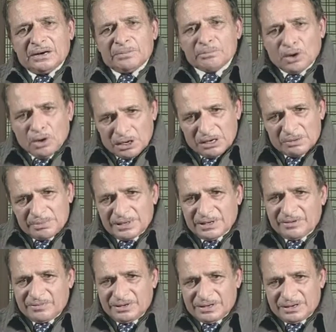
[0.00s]
moral
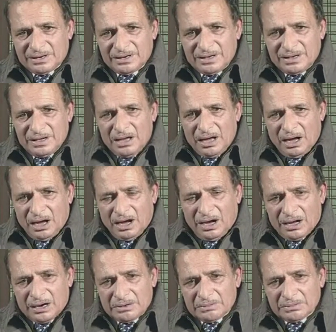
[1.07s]
behavior
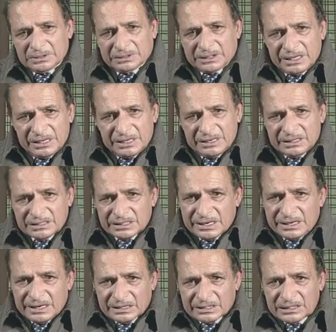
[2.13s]
or theories
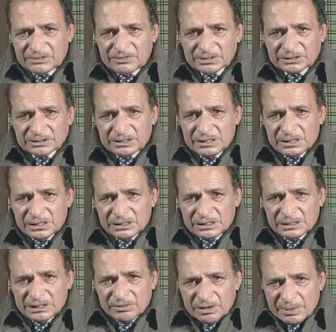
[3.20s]
connected with
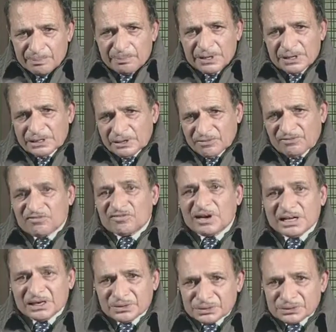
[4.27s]
development of
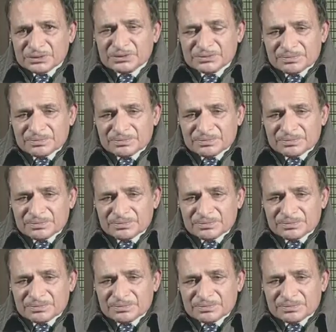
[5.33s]
values.